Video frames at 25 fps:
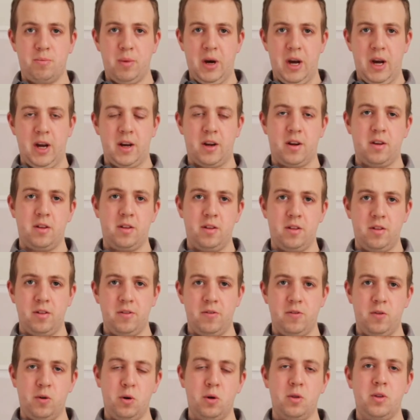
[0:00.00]
bag, the
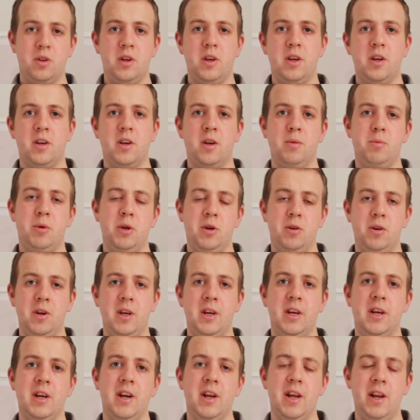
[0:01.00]
14 clubs you're
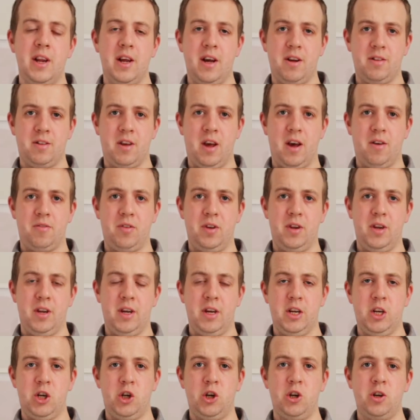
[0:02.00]
legally allowed to have in
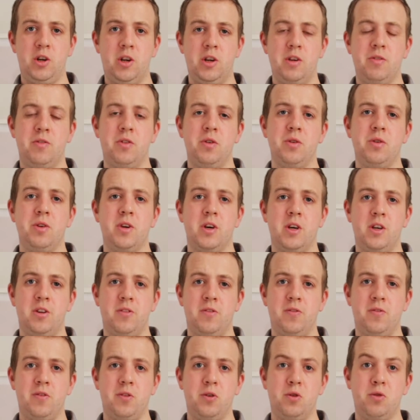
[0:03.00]
there should give you a nice
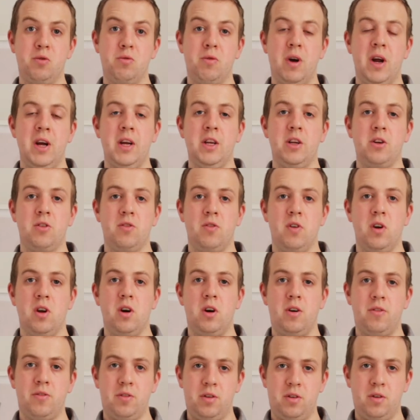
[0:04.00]
full range of
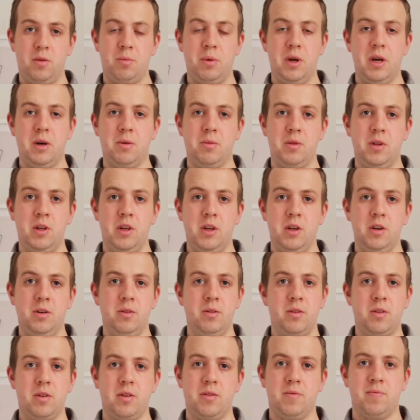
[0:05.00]
lofts to be able to use.
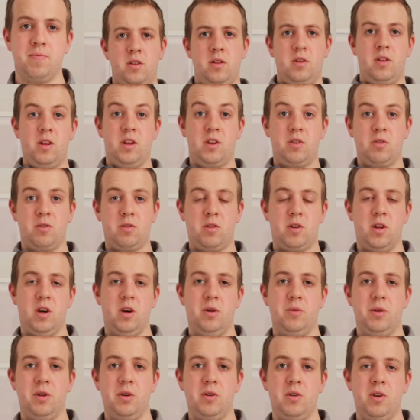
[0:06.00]
So this will start
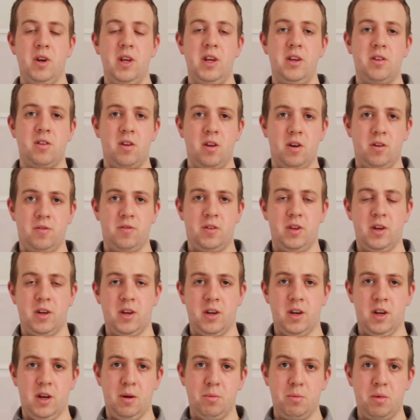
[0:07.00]
with your least lofted
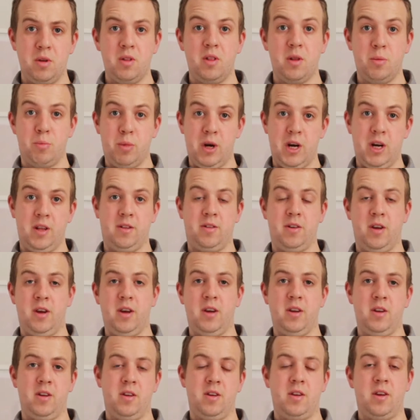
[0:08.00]
club, the putter,
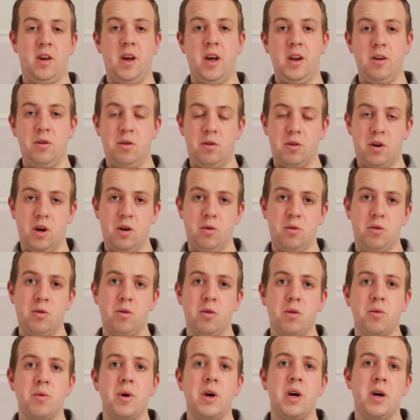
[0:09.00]
and it will go all
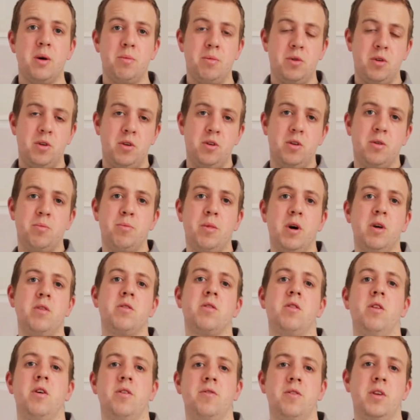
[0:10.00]
the way up to your most
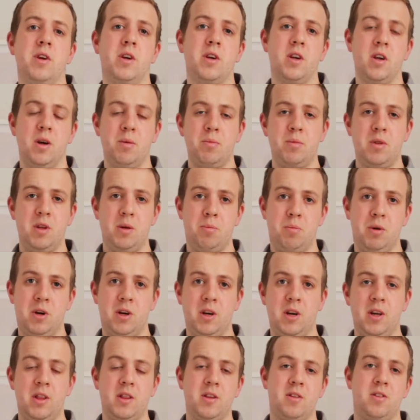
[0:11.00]
lofted club,
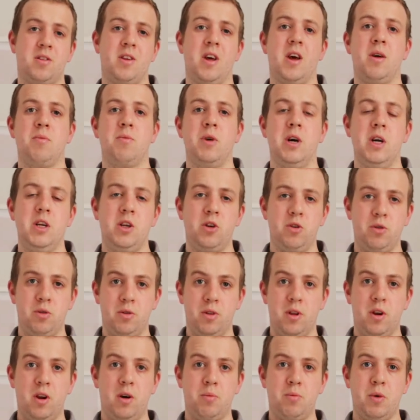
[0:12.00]
typically the sand wedge or
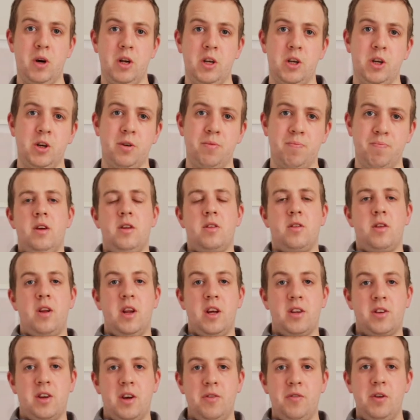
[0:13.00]
the lob wedge. So
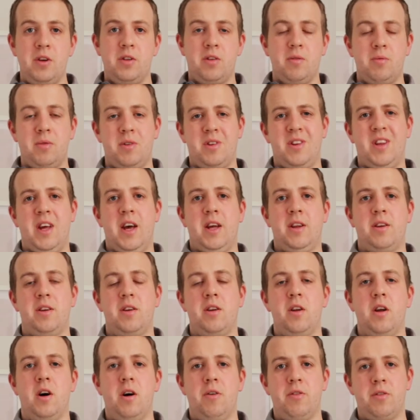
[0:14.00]
let's give you some standard
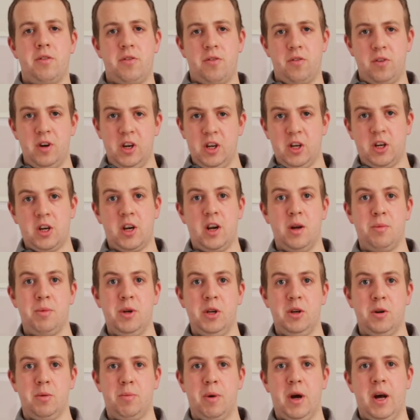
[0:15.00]
lofts for each club in
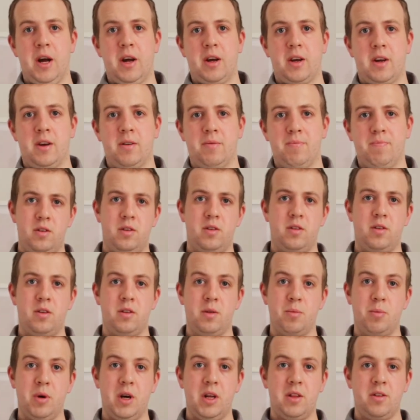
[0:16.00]
your bag. So the
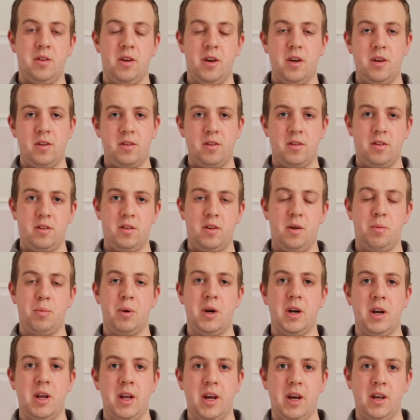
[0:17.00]
putter
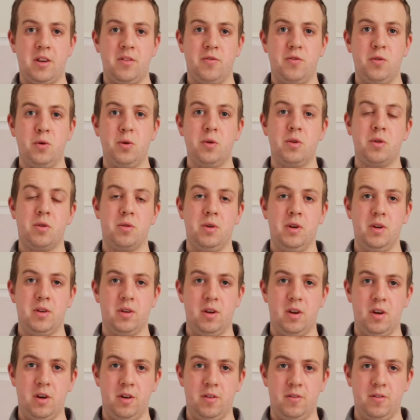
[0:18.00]
typically has 4 degrees of
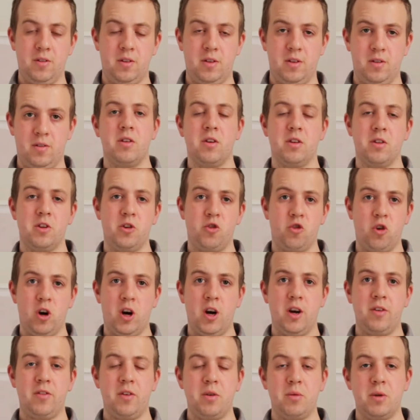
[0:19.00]
loft. You've got the
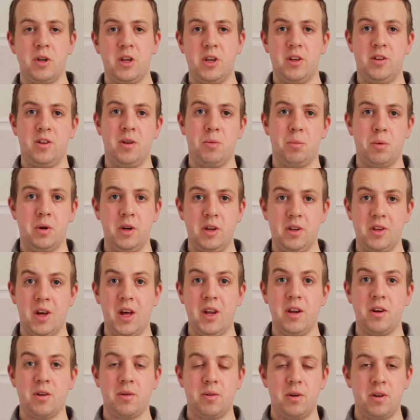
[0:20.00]
driver, which is typically
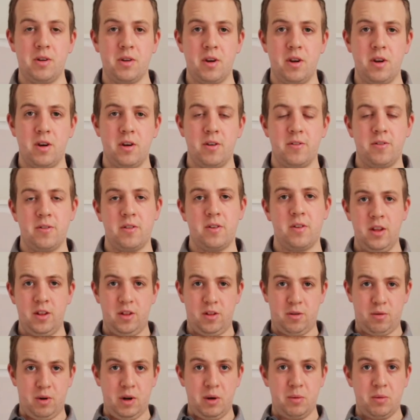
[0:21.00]
10 degrees of loft.
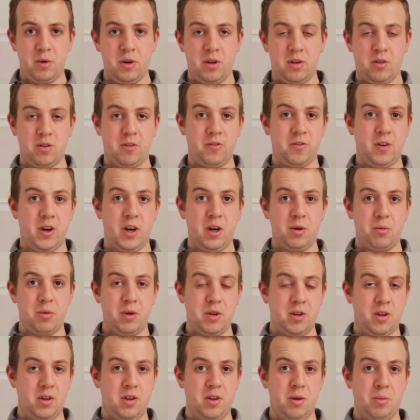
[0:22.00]
3 woods or 5
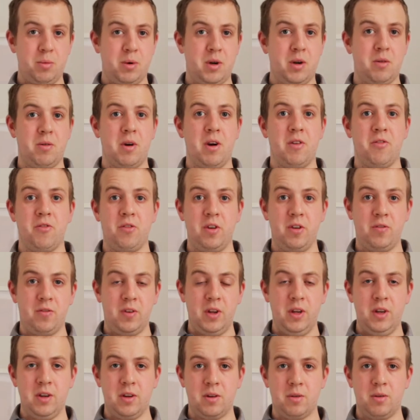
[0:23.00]
woods are typically around
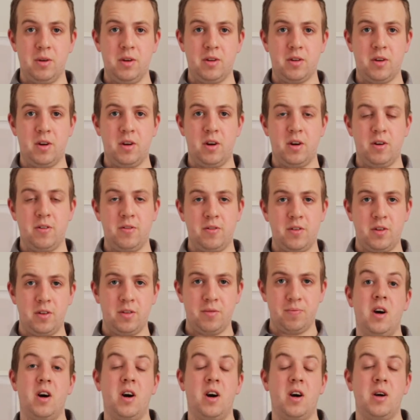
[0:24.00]
15 degrees of loft.
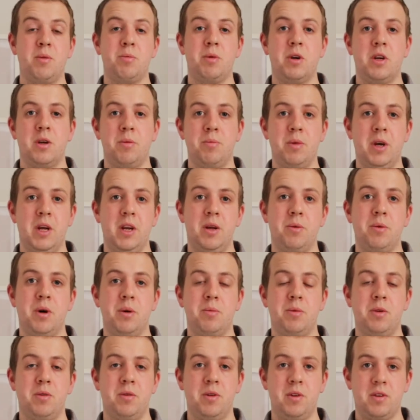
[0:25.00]
The hybrid can be anywhere
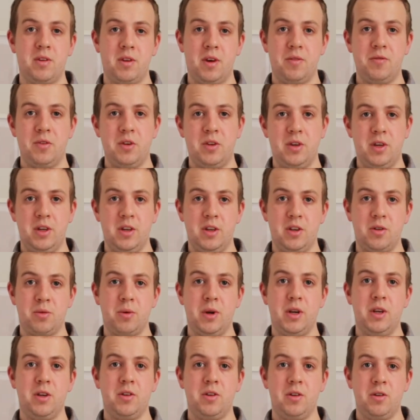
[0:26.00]
between 17 and
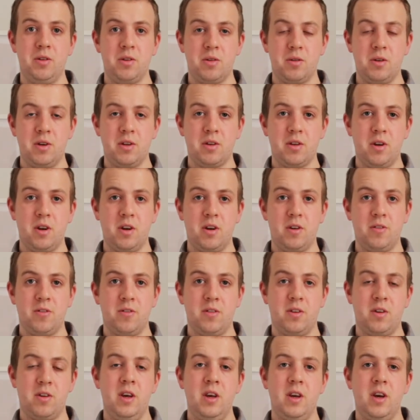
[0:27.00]
22 degrees of loft.
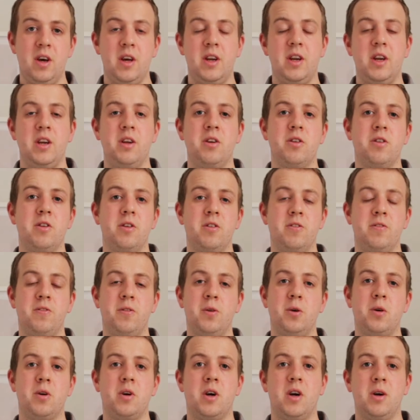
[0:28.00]
And then you've got your
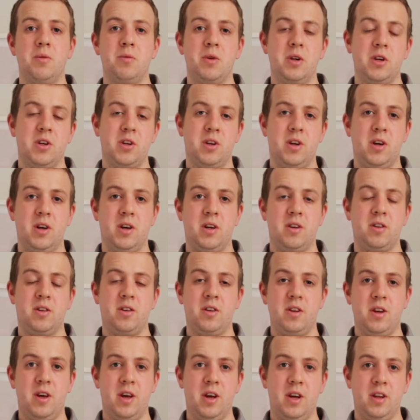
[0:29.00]
4 iron, which starts
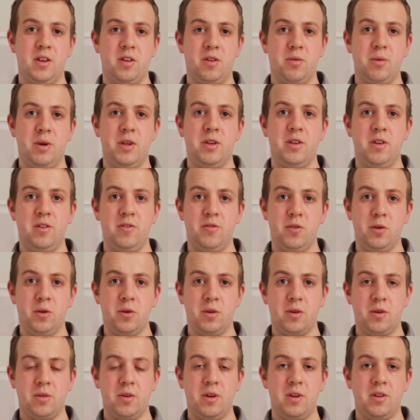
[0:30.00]
at 24
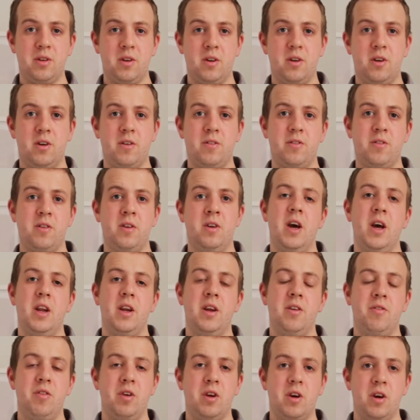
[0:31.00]
degrees of loft. And
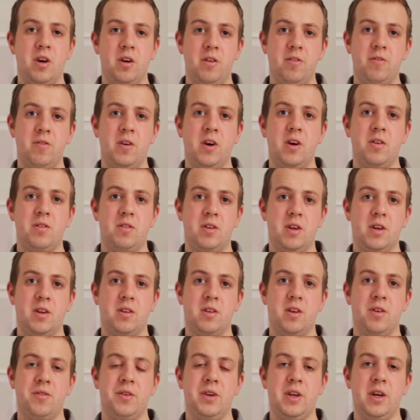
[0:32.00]
if you go 5, 6,
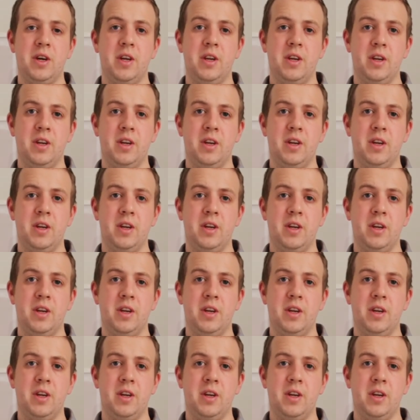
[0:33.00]
7, 8,